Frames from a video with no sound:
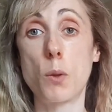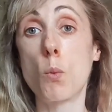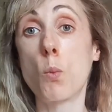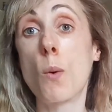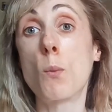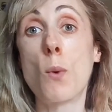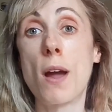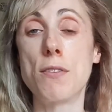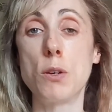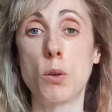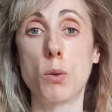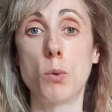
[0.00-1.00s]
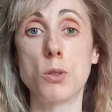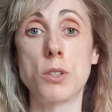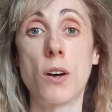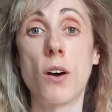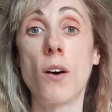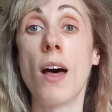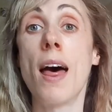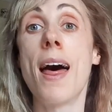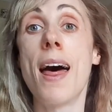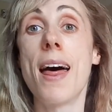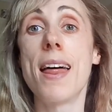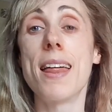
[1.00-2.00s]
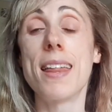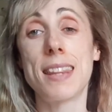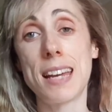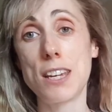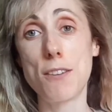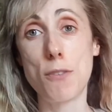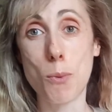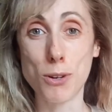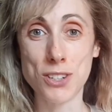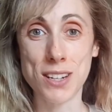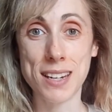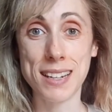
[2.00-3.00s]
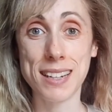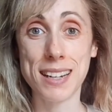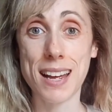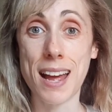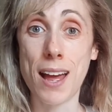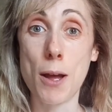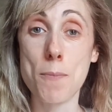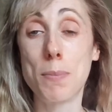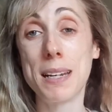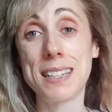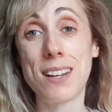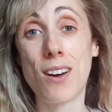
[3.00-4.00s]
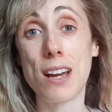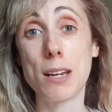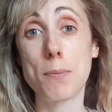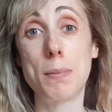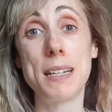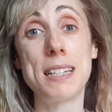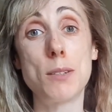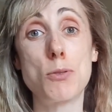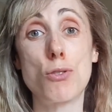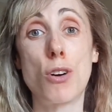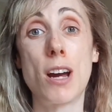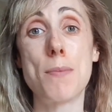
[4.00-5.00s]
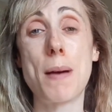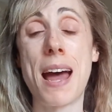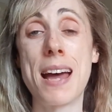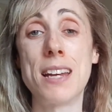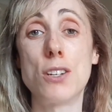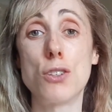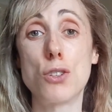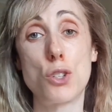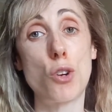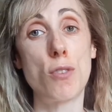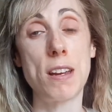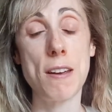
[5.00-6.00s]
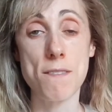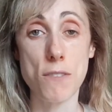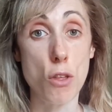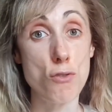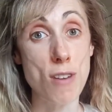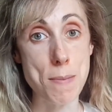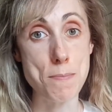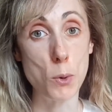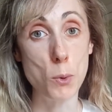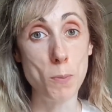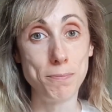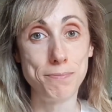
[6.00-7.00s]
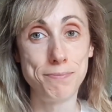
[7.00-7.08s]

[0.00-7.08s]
whatever your thoughts are. Thank you for watching. Please like, please subscribe, and sorry for the ramble.